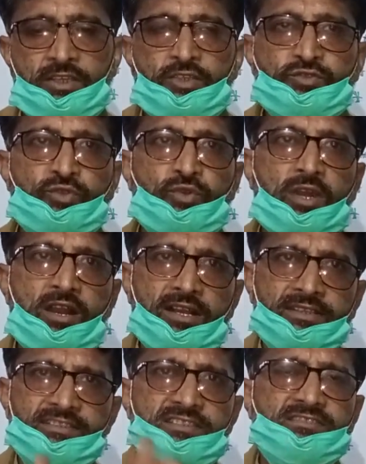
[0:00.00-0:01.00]
So
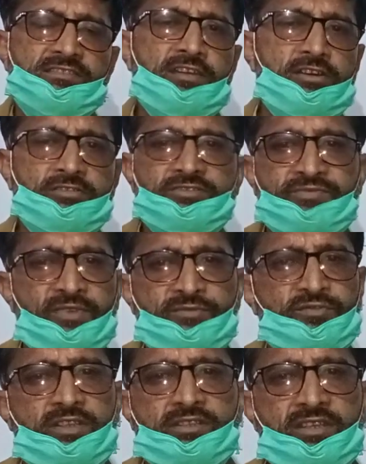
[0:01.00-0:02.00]
all these nouns, when
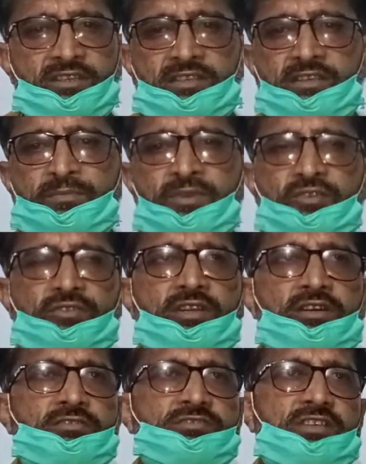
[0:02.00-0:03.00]
we are talking about
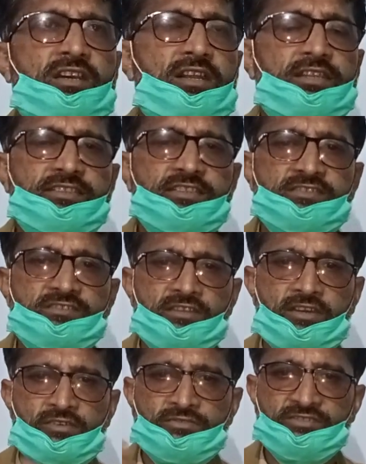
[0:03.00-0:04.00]
nouns, all these
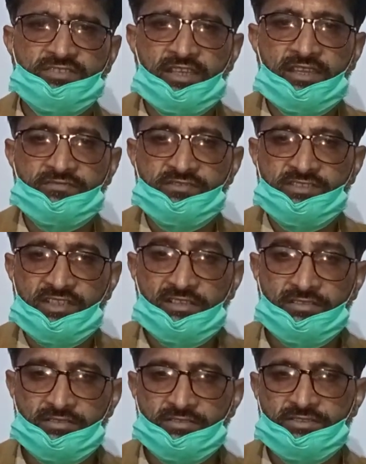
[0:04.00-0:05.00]
nouns have
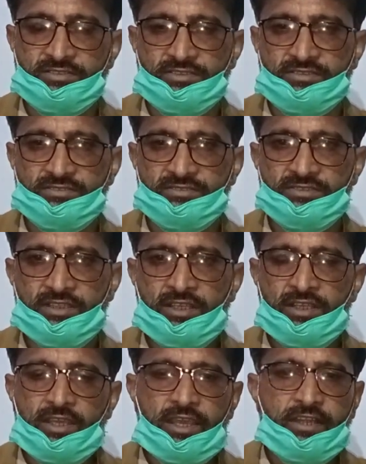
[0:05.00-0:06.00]
genders,
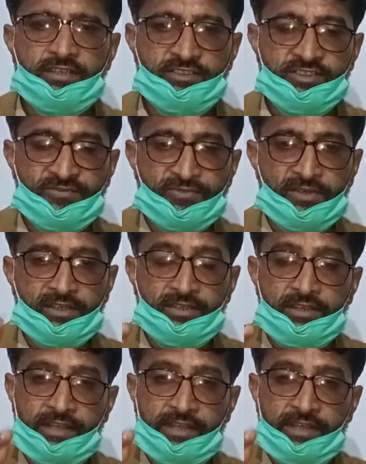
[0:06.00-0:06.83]
and different